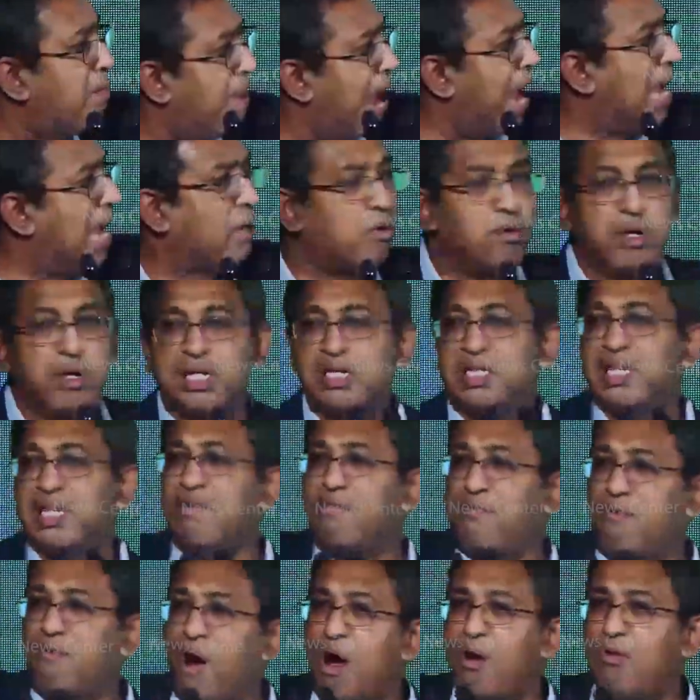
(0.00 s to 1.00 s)
backwards
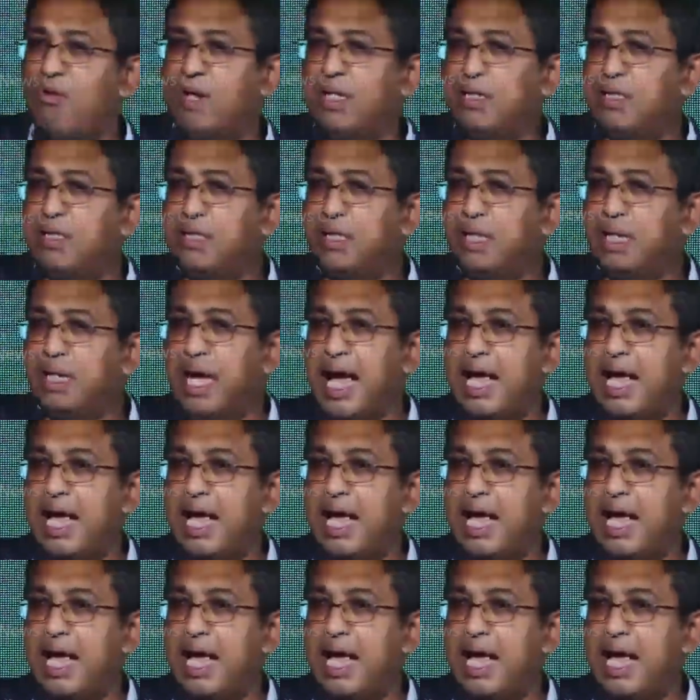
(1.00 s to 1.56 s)
and forwards,